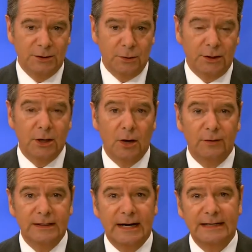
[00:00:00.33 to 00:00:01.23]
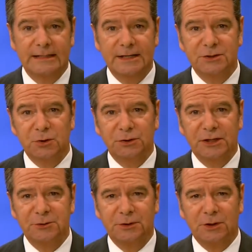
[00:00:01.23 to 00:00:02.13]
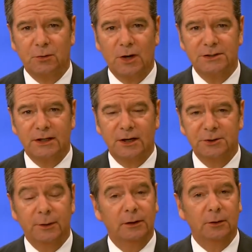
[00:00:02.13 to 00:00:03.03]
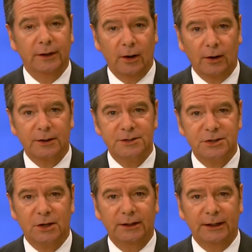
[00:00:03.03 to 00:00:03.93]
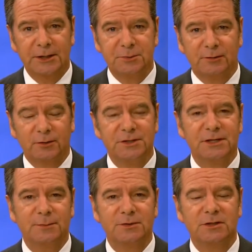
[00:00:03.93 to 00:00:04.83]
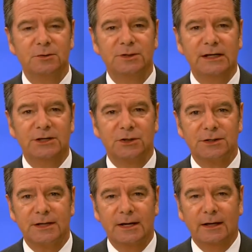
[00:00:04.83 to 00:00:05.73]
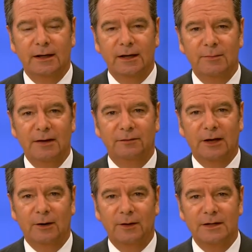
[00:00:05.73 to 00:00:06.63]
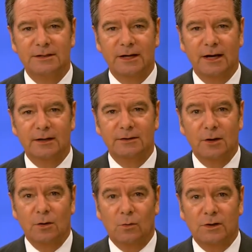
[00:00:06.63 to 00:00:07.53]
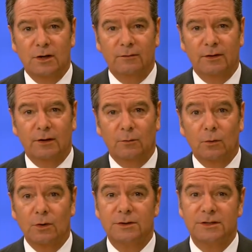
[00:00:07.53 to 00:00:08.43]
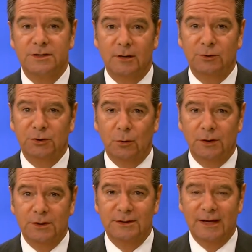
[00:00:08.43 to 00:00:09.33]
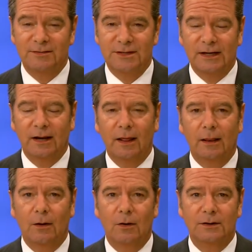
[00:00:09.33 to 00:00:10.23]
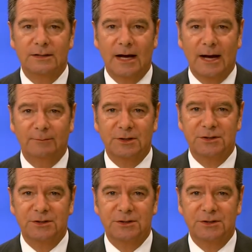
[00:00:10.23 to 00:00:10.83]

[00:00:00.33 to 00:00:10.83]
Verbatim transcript: Due to COVID-19, school districts across the country, including Arkansas, are desperate for substitute teachers. In Mayflower, they say, is one of the worst sub shortages they've seen in a long time.